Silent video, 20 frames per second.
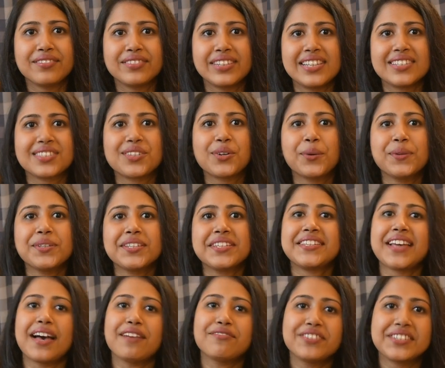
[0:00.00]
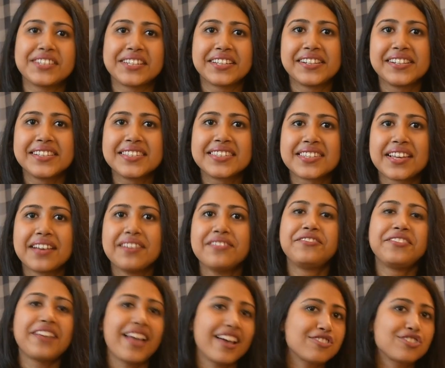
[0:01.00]
of these golden daffodils
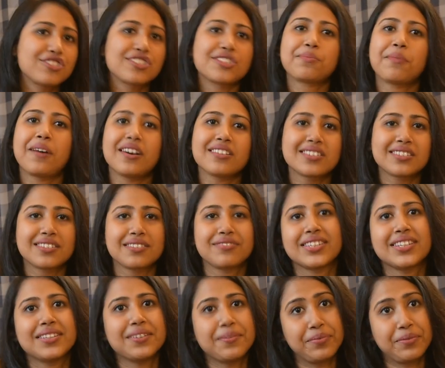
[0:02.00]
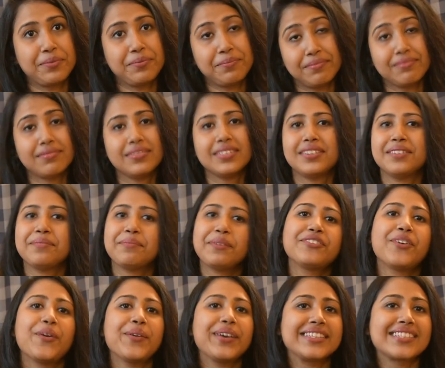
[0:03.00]
flashes past
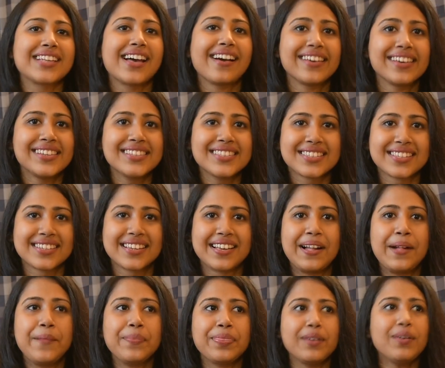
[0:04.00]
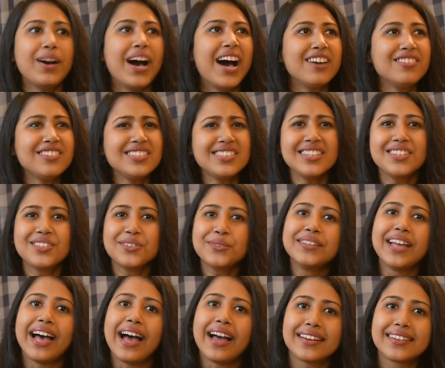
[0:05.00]
before his eyes. Now how does he
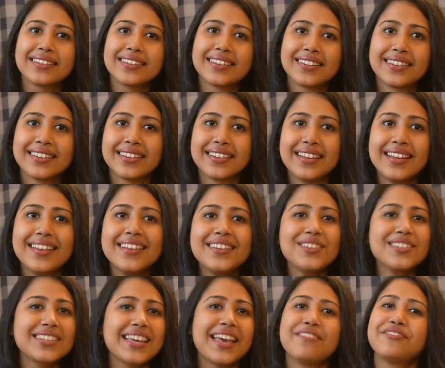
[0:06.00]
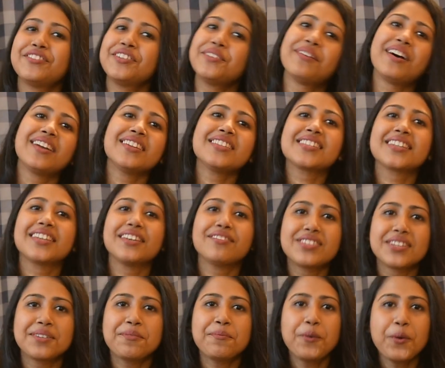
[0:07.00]
do that? Not everyone is a
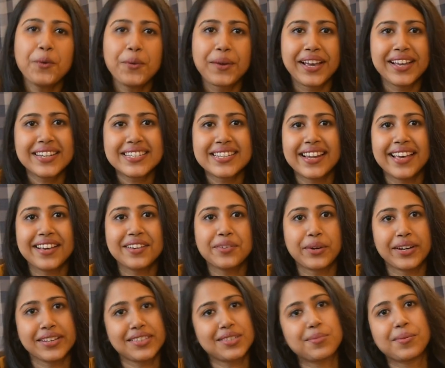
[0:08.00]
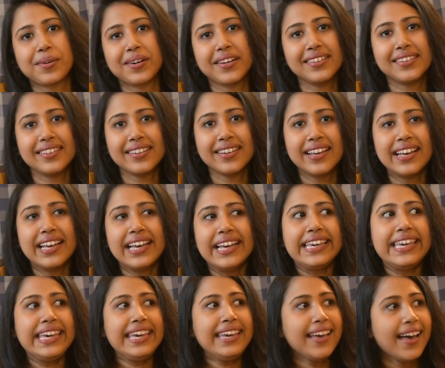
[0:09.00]
gifted poet like Wordsworth.
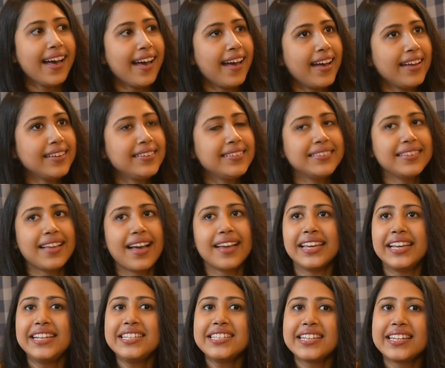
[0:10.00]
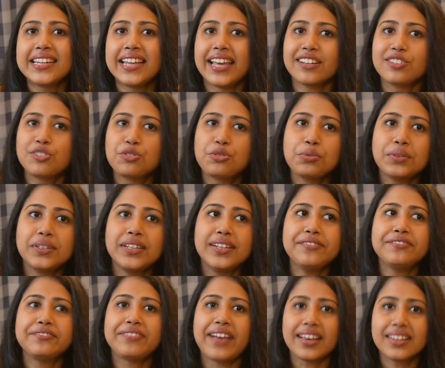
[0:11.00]
He had that
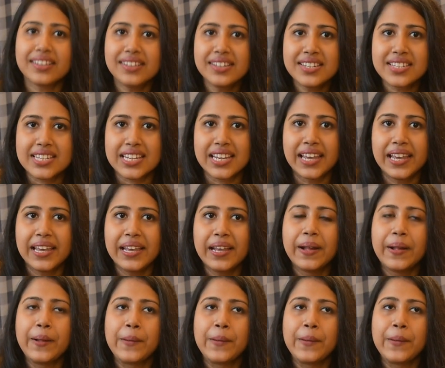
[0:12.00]
intellectual faculty